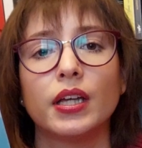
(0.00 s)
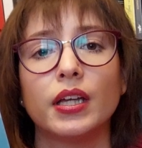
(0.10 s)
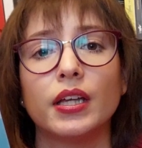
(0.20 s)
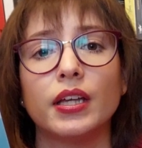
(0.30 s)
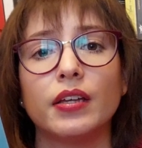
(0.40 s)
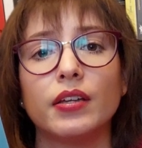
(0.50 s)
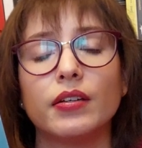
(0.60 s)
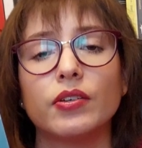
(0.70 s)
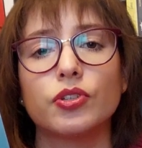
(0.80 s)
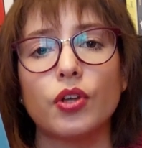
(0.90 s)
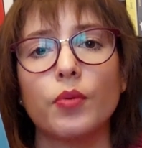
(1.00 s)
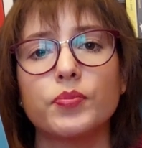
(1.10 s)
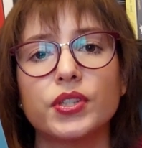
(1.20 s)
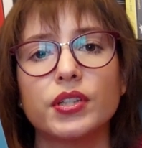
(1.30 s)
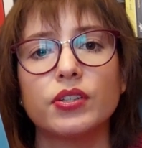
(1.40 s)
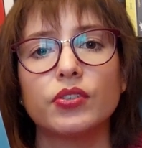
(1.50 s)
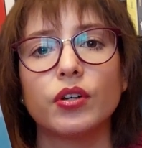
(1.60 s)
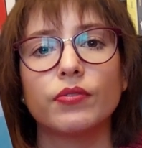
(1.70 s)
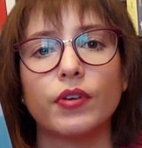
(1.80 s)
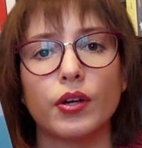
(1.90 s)
he stops near
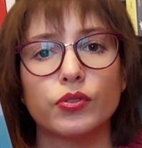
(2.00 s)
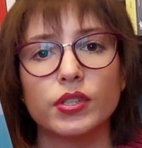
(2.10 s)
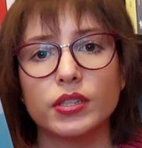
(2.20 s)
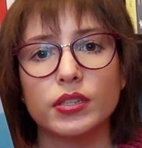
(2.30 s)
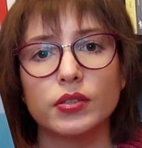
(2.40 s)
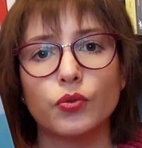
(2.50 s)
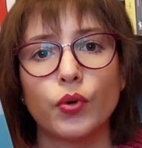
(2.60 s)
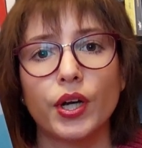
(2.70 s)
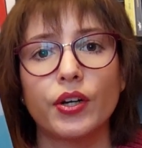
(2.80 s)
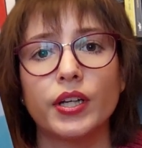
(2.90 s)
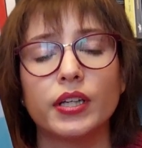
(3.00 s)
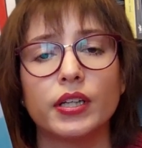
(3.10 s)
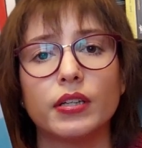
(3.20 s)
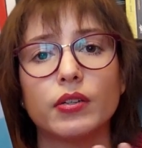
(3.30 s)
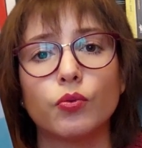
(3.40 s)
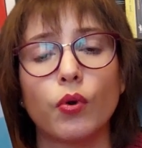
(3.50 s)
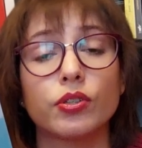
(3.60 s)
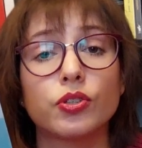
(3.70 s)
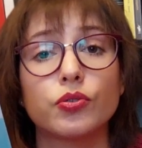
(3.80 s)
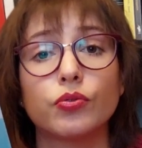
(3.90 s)
a fountain where he
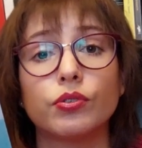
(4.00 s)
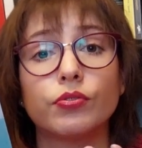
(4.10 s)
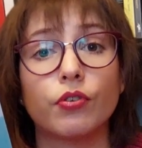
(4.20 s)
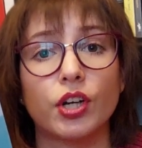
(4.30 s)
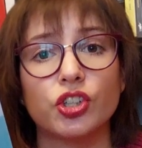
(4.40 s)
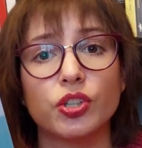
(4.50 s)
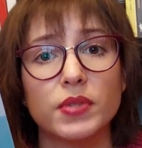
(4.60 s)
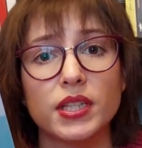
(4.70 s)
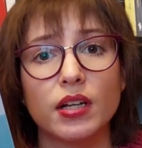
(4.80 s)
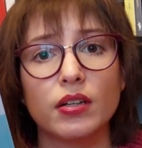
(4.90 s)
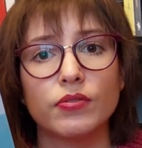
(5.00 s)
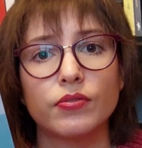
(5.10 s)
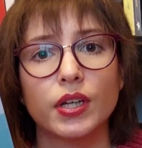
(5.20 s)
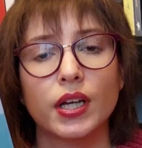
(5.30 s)
wants to refresh himself.